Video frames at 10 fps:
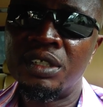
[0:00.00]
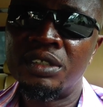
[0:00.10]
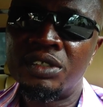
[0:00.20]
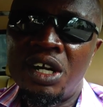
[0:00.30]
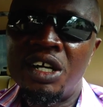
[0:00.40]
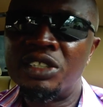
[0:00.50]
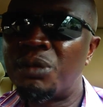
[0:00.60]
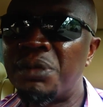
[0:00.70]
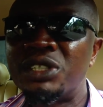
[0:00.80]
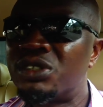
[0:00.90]
So you're
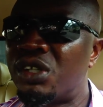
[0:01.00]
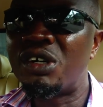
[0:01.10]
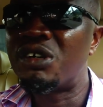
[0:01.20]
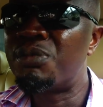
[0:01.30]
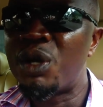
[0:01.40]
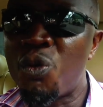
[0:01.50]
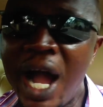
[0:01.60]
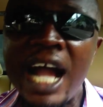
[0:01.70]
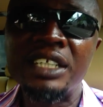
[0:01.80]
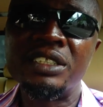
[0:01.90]
supposed to be
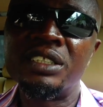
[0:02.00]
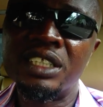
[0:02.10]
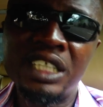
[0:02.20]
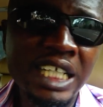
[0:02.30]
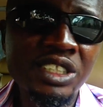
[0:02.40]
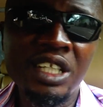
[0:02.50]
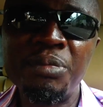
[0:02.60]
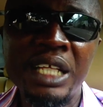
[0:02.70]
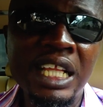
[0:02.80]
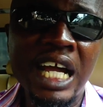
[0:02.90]
wise. Get
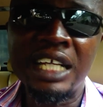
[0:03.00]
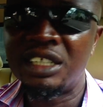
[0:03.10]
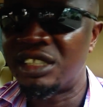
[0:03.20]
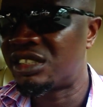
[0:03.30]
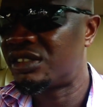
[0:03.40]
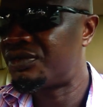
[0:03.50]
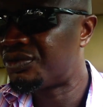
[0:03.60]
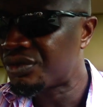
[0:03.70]
something like this.